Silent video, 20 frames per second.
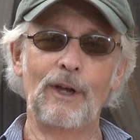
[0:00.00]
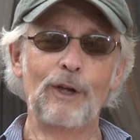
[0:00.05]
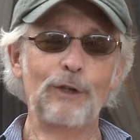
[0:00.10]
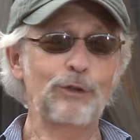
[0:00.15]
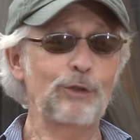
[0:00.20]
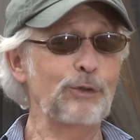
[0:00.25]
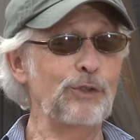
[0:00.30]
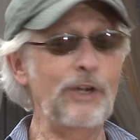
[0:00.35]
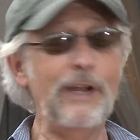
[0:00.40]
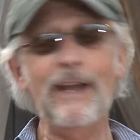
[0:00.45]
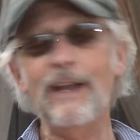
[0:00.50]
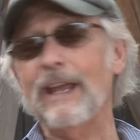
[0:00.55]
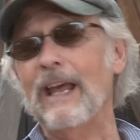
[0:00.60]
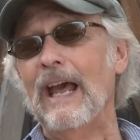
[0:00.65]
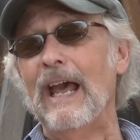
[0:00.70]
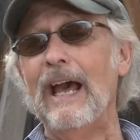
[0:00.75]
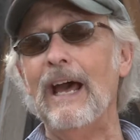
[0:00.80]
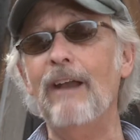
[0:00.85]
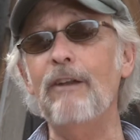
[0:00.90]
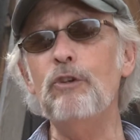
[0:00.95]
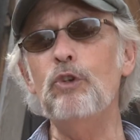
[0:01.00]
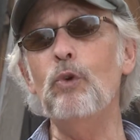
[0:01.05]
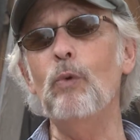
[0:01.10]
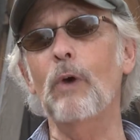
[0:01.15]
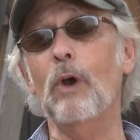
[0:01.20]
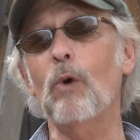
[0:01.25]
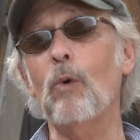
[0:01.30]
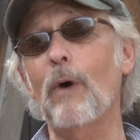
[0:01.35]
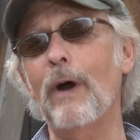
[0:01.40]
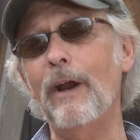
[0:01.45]
So Jack, how did
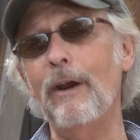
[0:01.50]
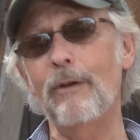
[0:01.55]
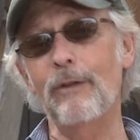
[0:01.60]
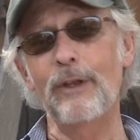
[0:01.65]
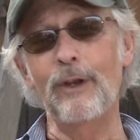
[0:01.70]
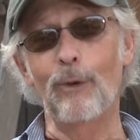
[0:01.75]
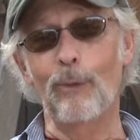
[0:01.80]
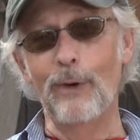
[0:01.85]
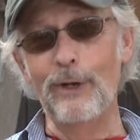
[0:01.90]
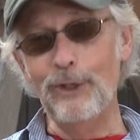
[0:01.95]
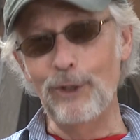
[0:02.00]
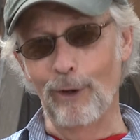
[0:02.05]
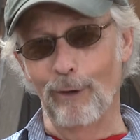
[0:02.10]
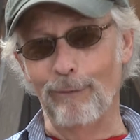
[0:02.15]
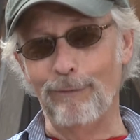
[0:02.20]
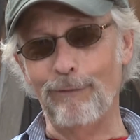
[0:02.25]
you acquire the original